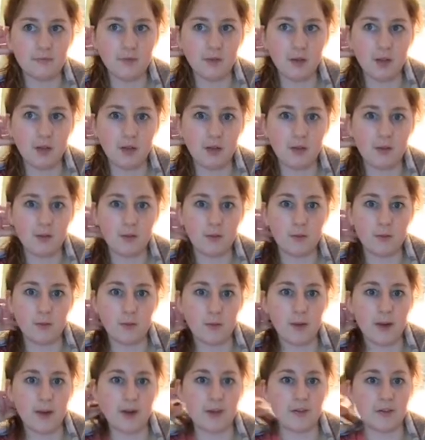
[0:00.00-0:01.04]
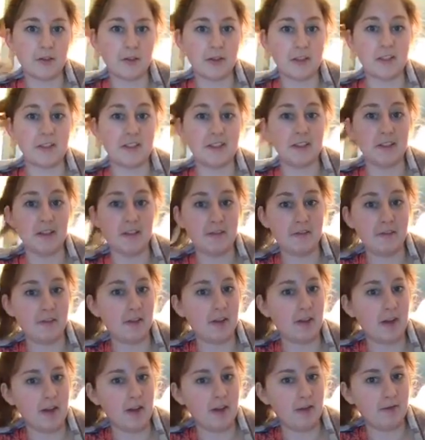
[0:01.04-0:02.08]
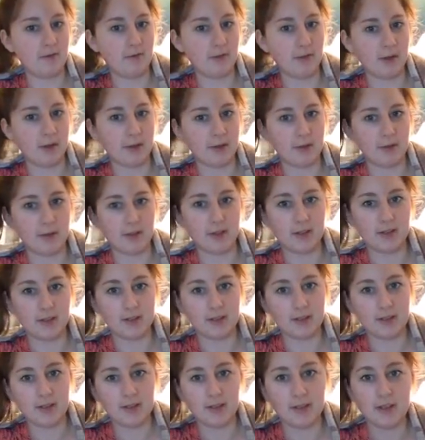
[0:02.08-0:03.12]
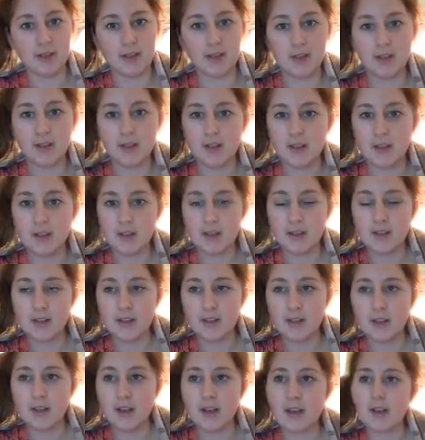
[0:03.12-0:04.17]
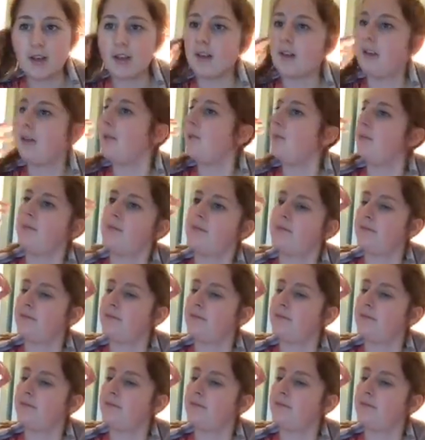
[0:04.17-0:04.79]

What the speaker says: our 107 now followers. I know